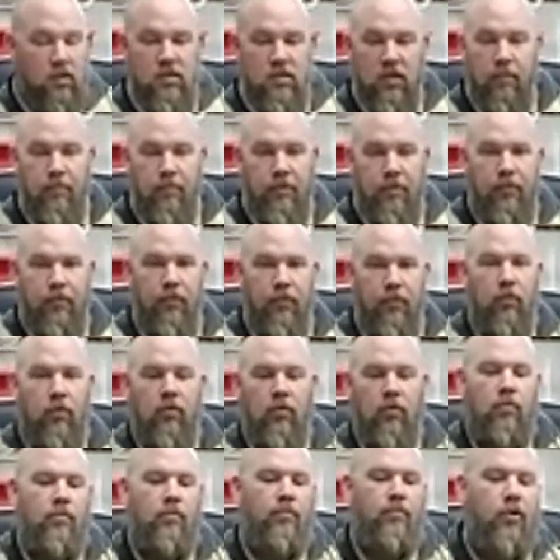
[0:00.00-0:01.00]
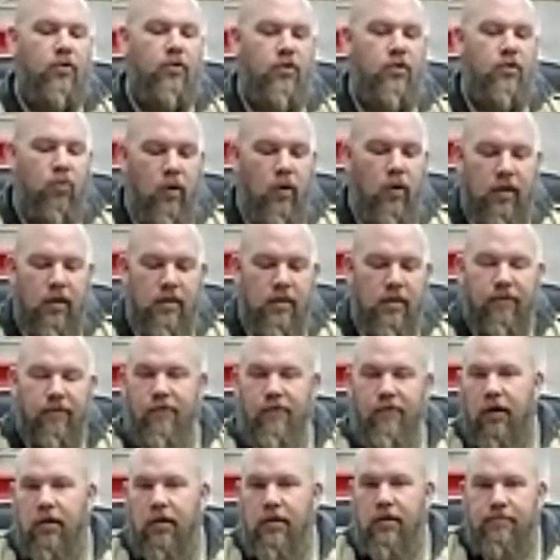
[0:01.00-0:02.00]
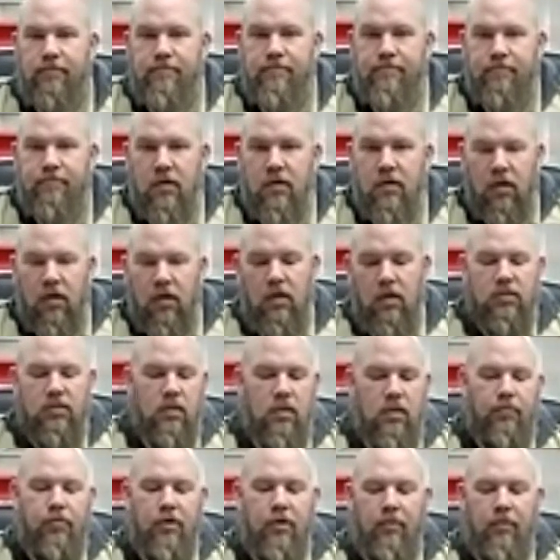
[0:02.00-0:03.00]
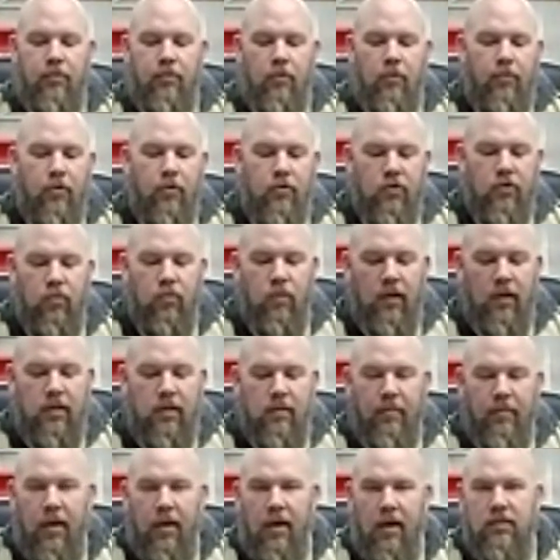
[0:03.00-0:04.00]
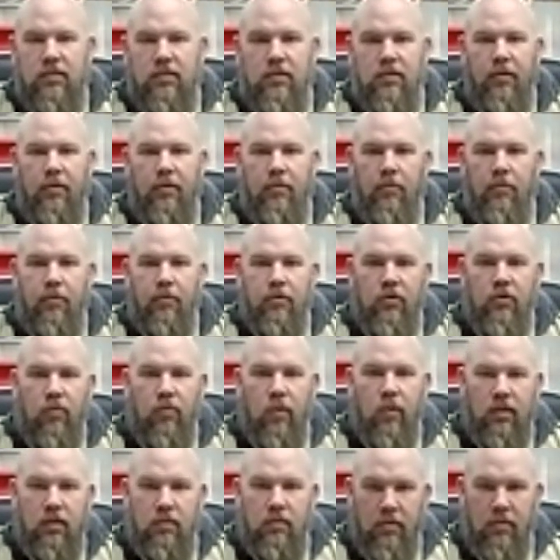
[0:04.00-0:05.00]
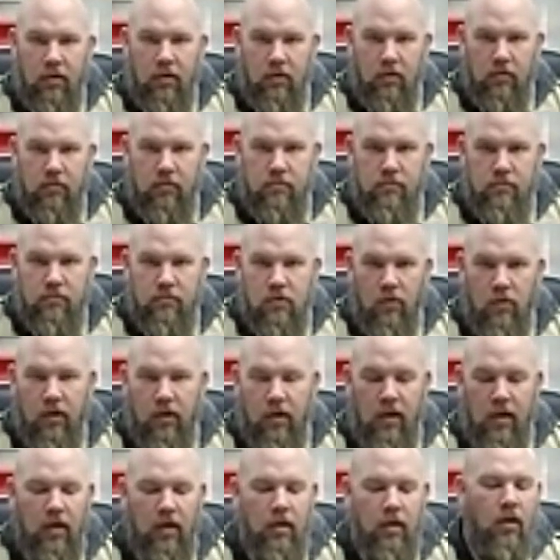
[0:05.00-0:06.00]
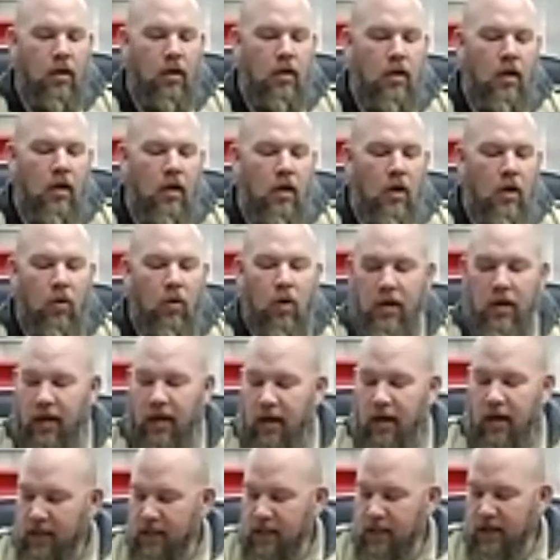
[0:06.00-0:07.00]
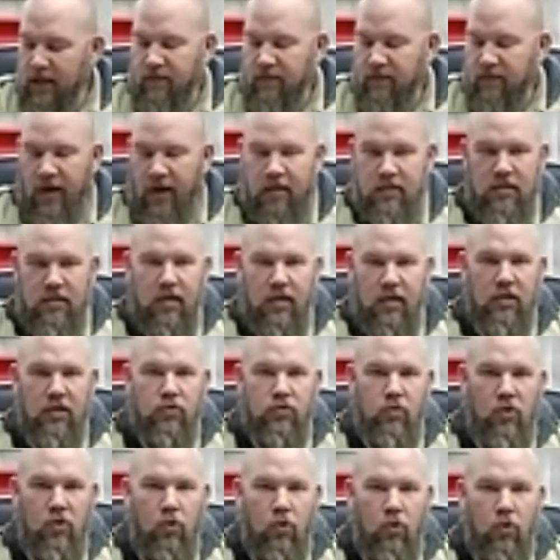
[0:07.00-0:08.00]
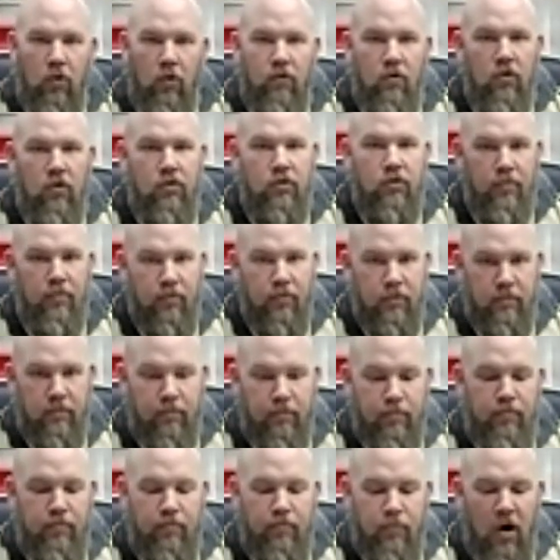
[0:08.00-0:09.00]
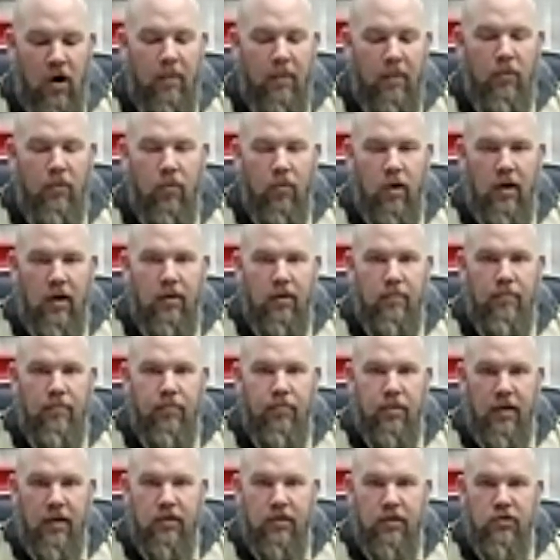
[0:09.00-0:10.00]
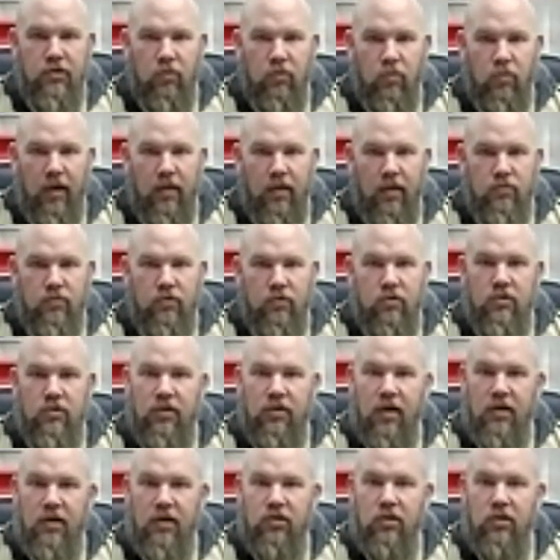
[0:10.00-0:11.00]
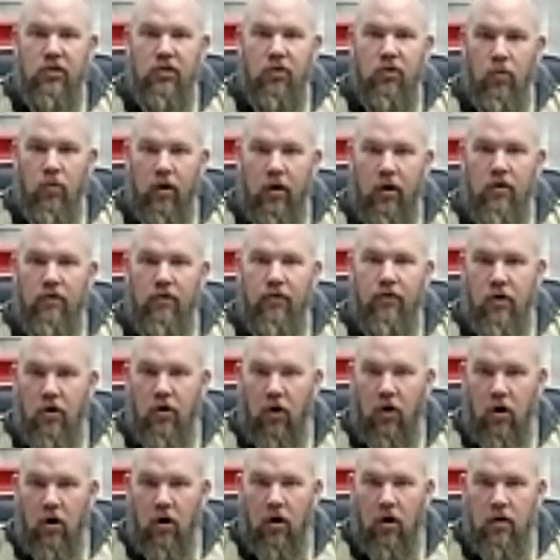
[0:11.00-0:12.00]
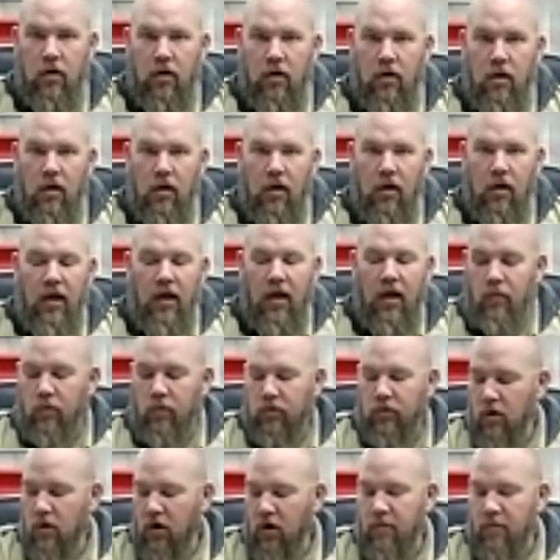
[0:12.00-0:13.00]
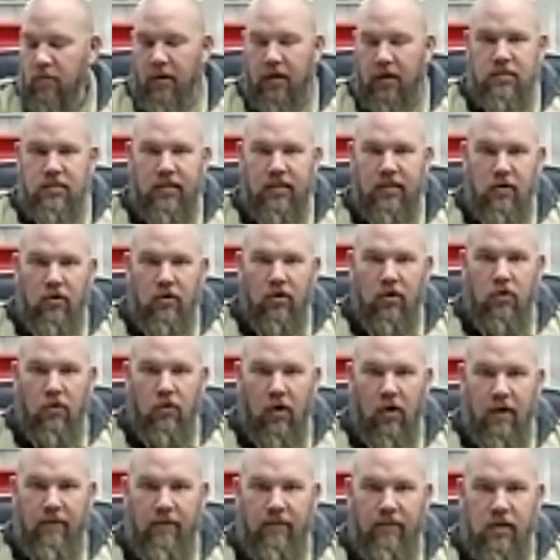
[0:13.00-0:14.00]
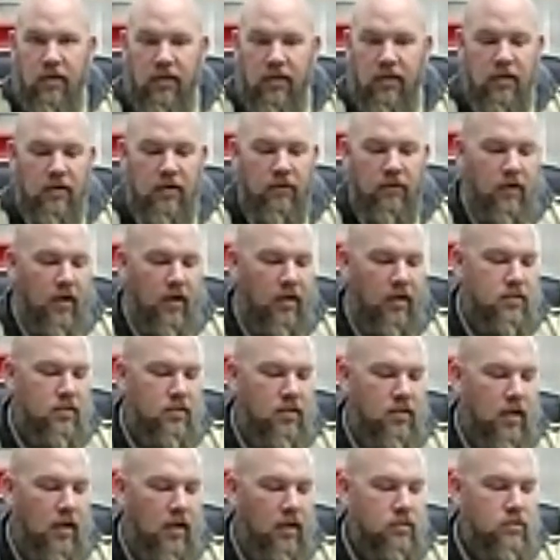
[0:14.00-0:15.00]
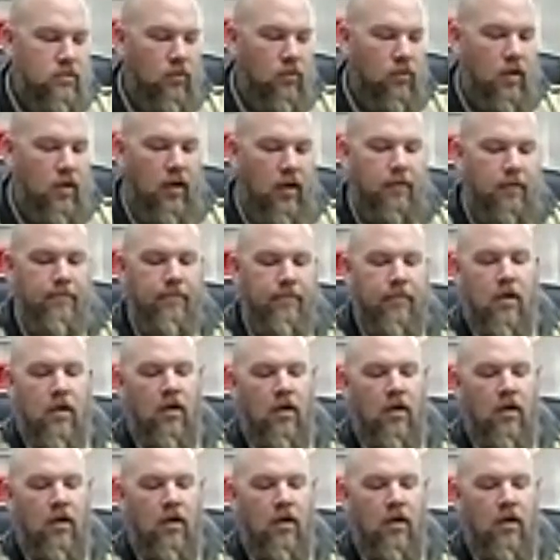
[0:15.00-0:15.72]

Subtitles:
some people put the weight in the front, some people put the weight in the back, some people put the weight in the middle, okay? Again, in the advanced class, we'll go over the proper way to place your weights, which is actually in the rear of the car. And we'll talk about center of gravity in the advanced class, okay?